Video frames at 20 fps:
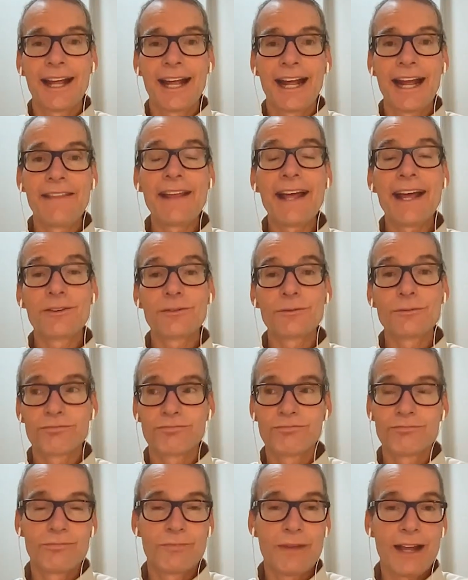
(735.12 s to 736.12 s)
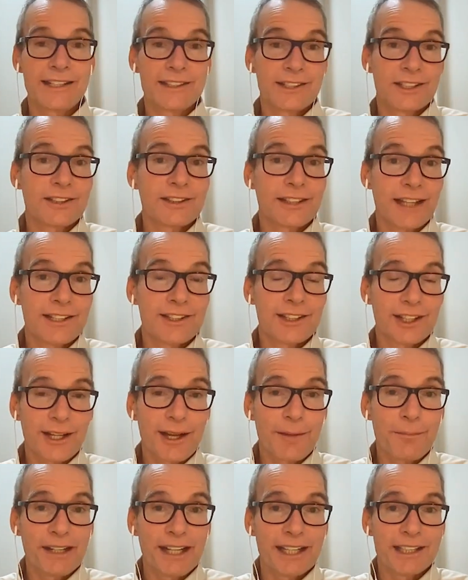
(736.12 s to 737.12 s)
And that as a, as a
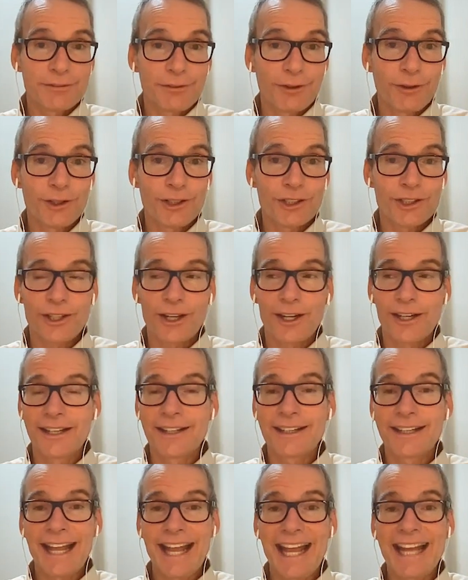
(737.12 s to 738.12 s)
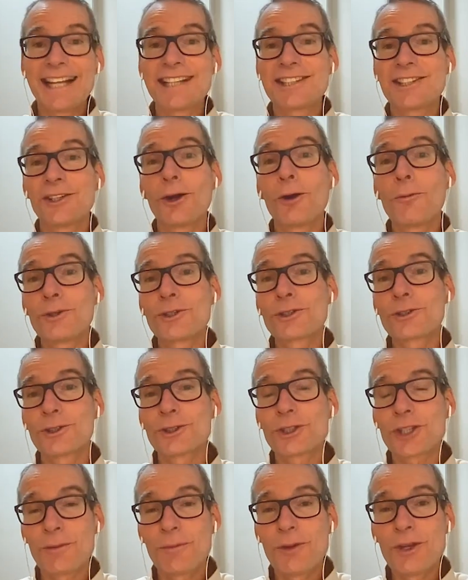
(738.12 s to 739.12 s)
company that's focused on it and as an open source
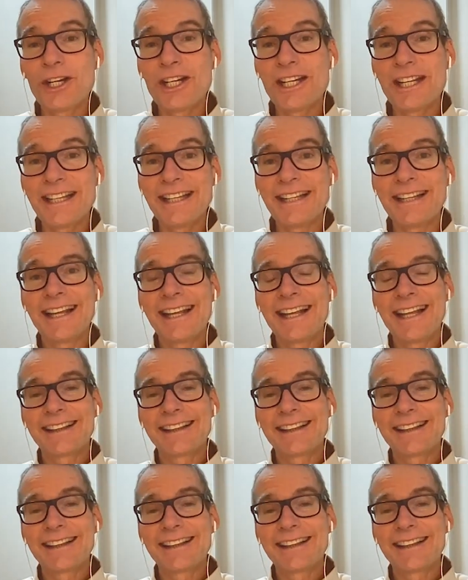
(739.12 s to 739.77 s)
community